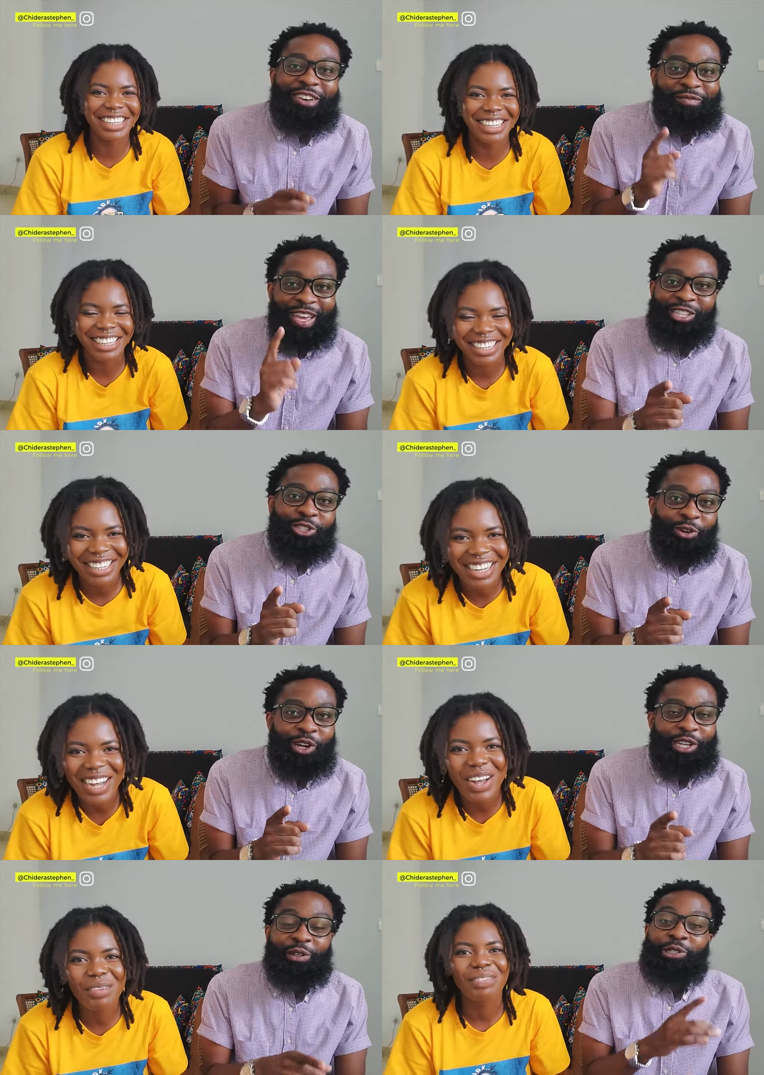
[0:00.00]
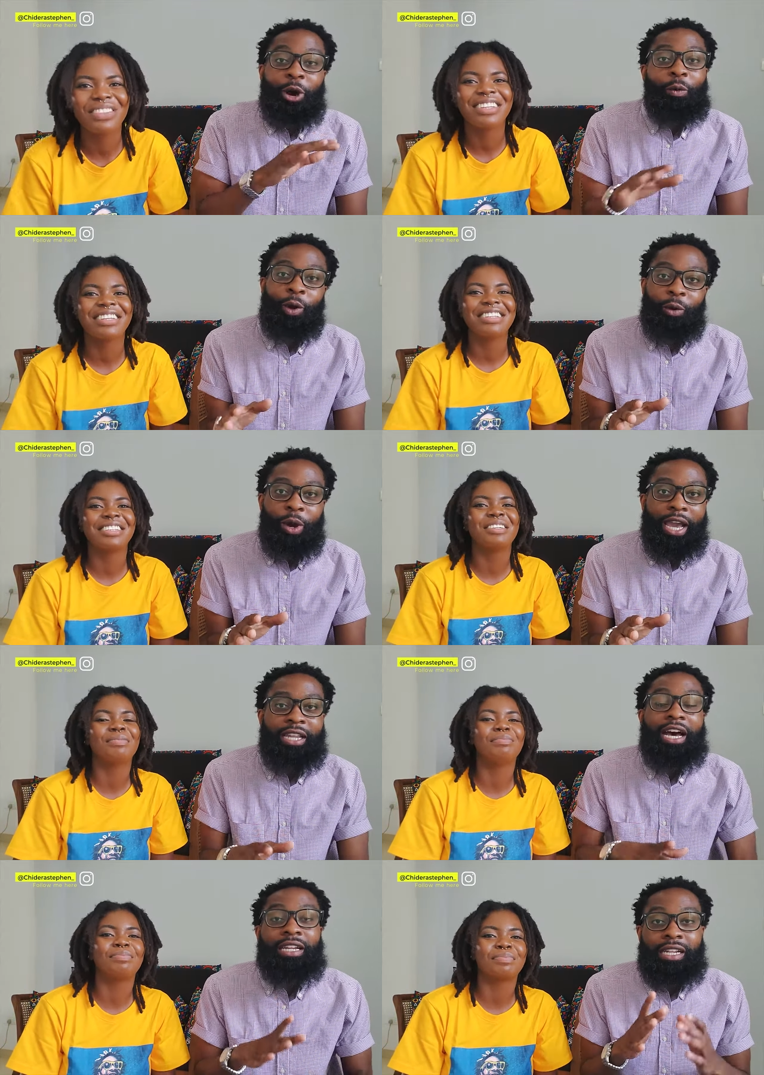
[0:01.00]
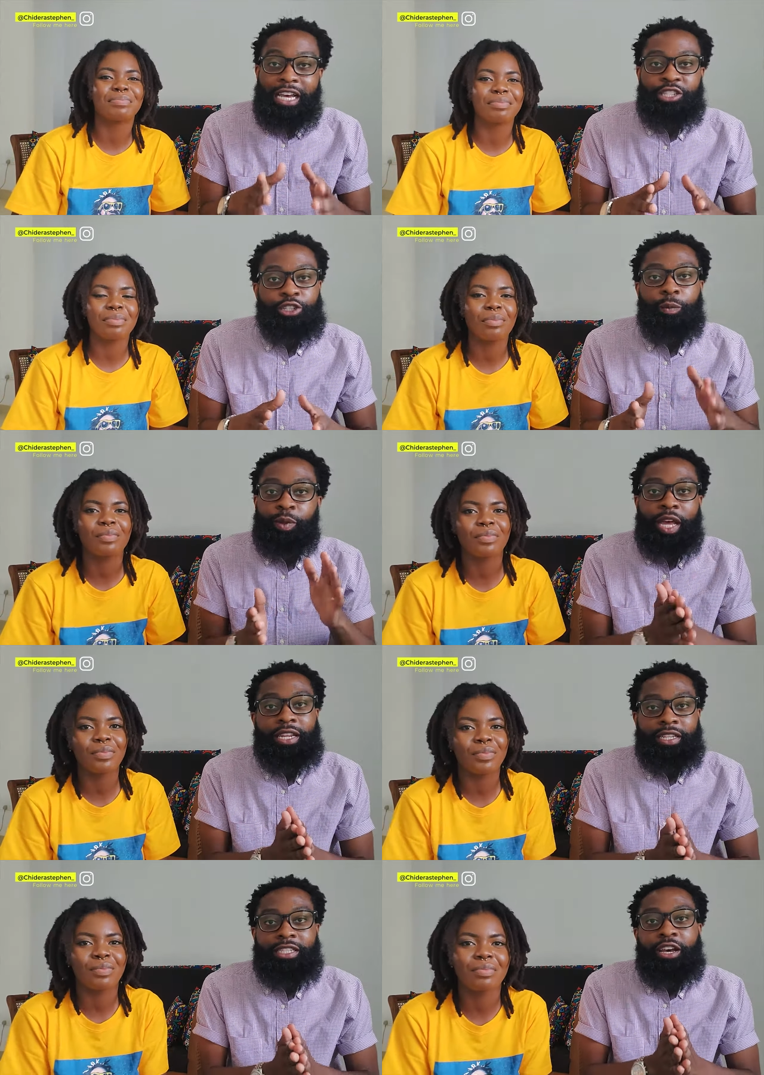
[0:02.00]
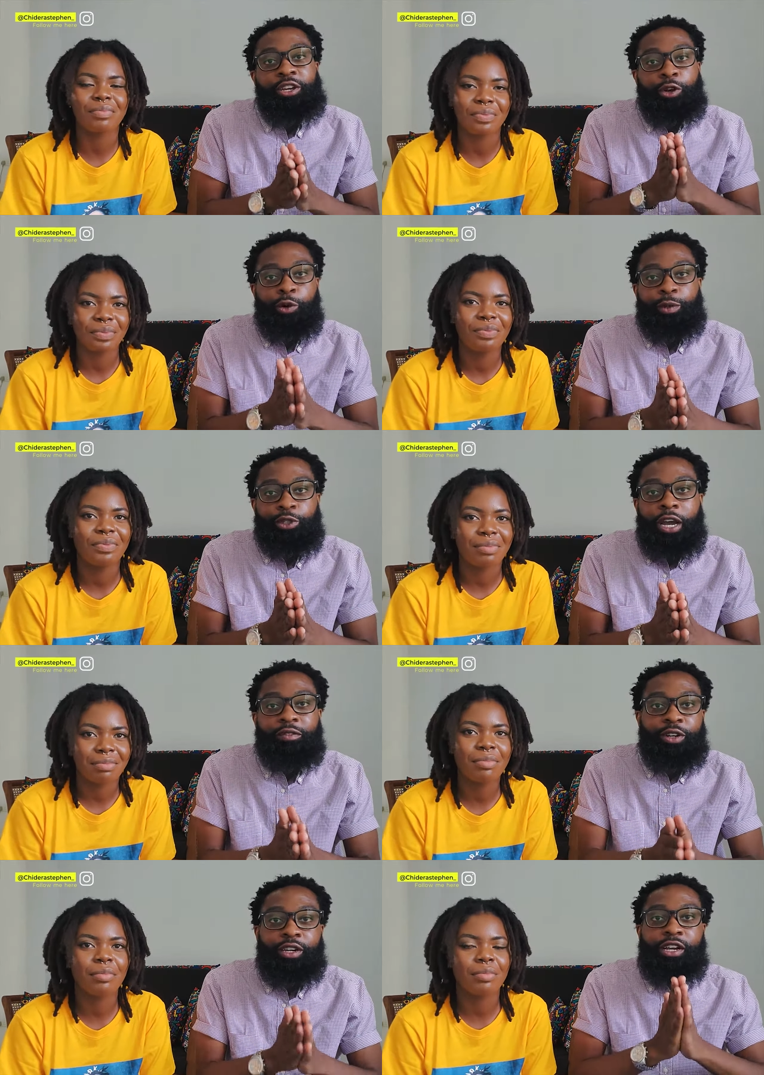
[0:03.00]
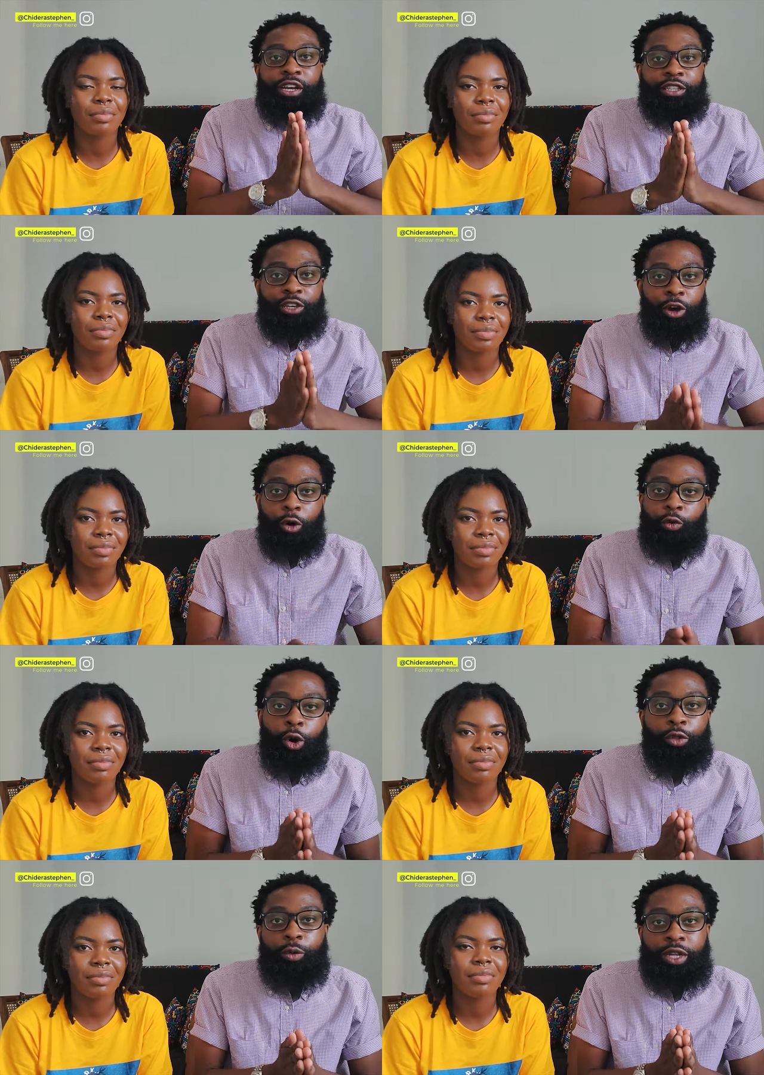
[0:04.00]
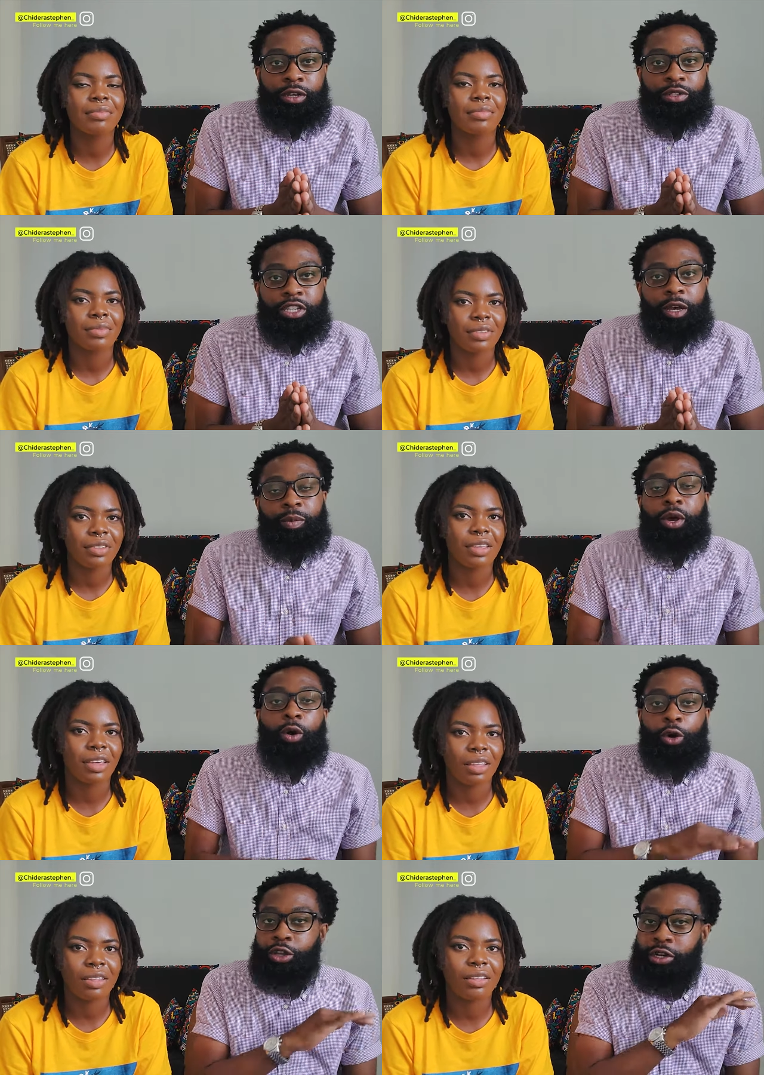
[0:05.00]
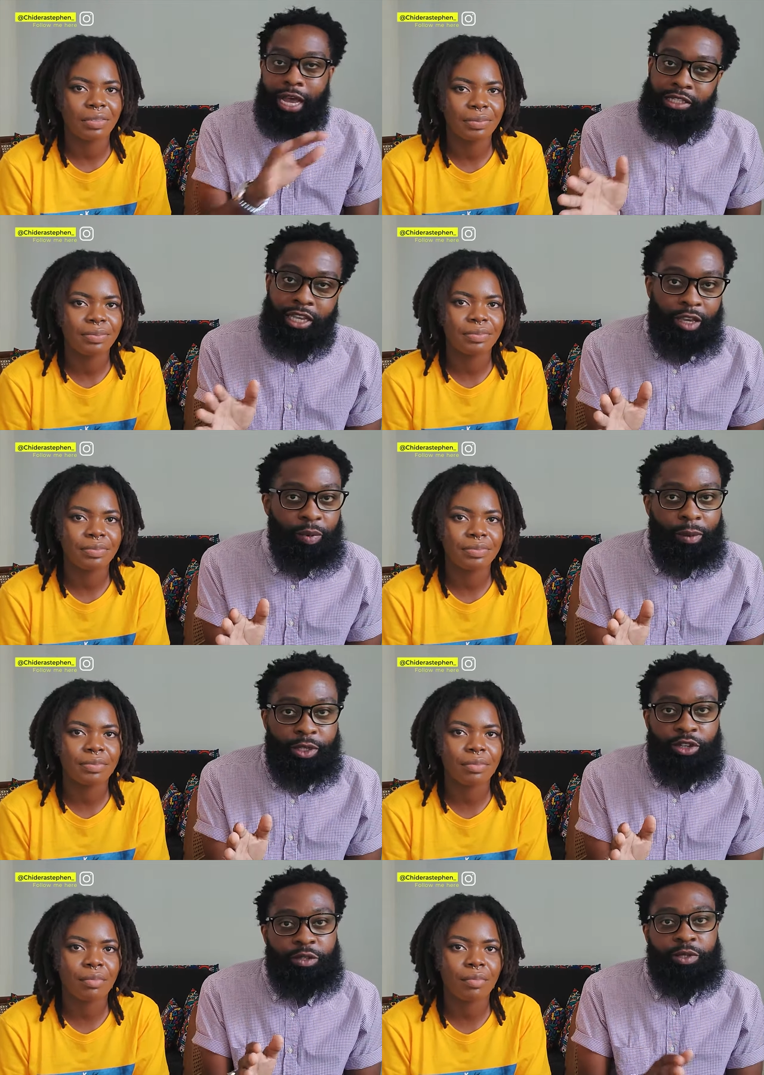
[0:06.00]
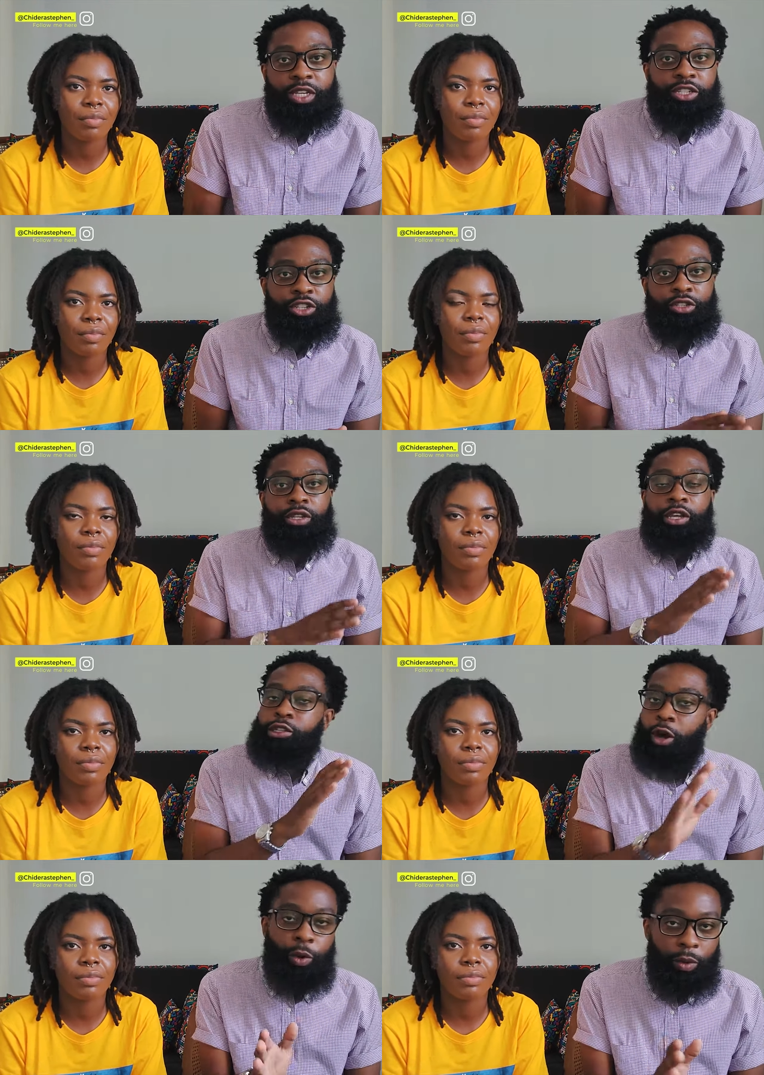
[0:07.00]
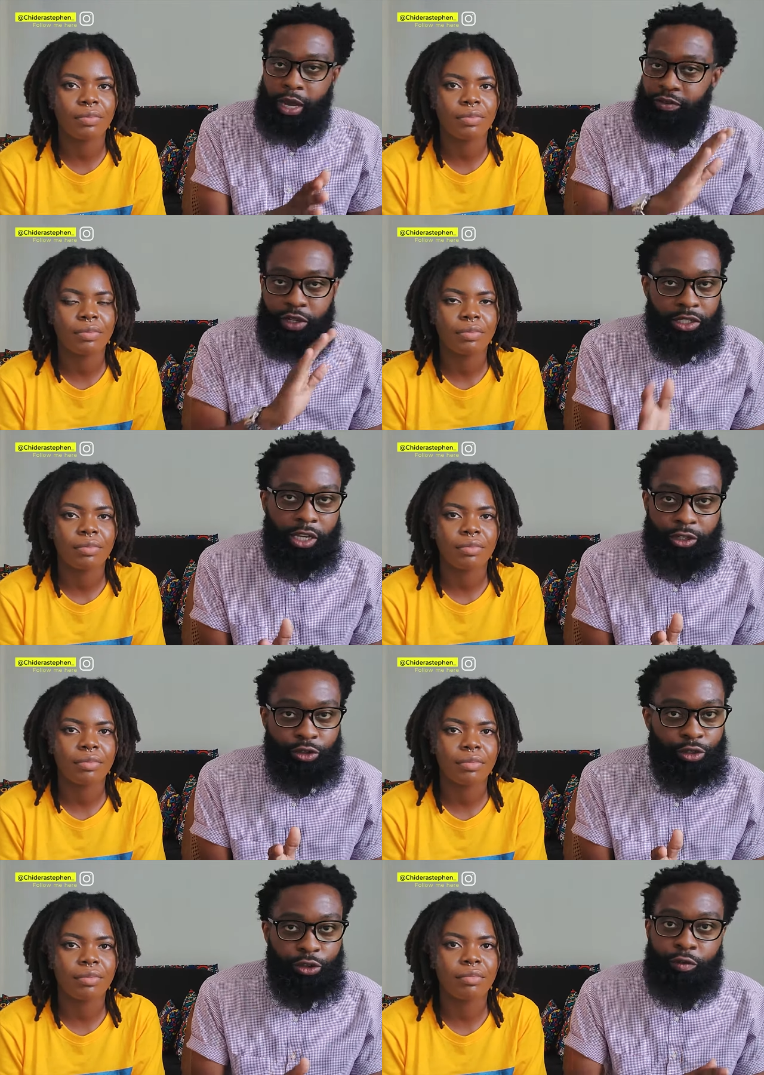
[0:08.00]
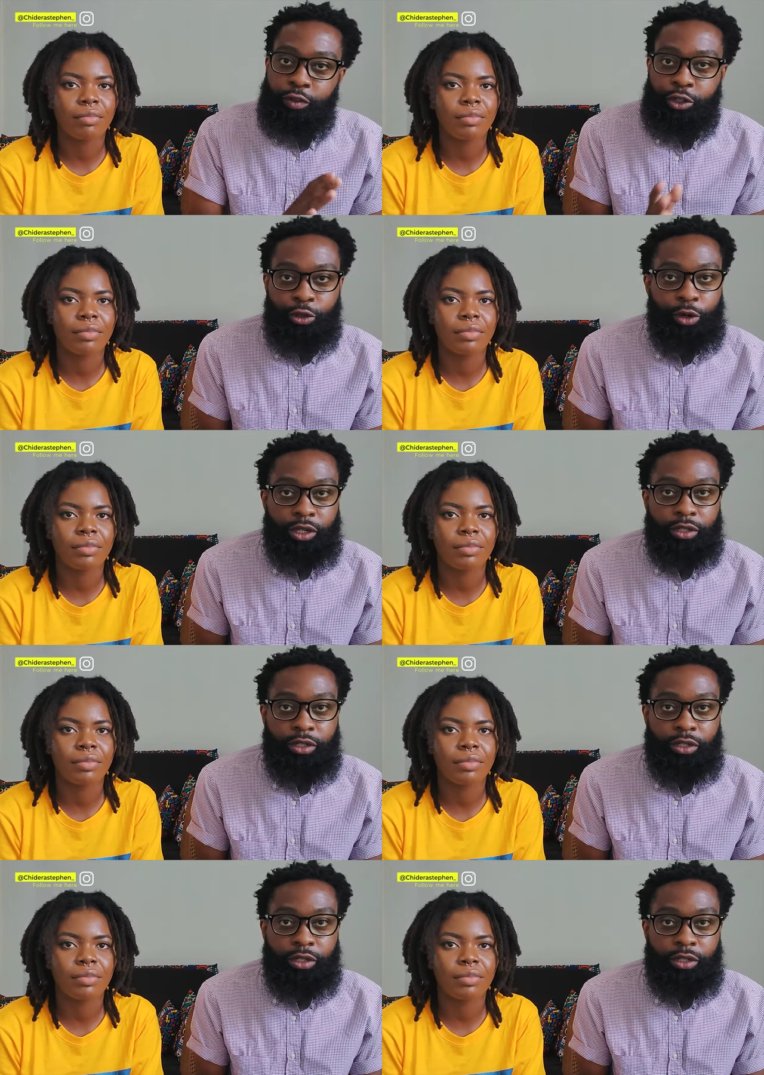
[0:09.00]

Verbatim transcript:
Speaker 1: make sure you don't wear white unless you're planning to tell your Uber driver to roll the windows up, or you're not taking public transportation. Don't wear white if you're gonna take a trotro, for sure.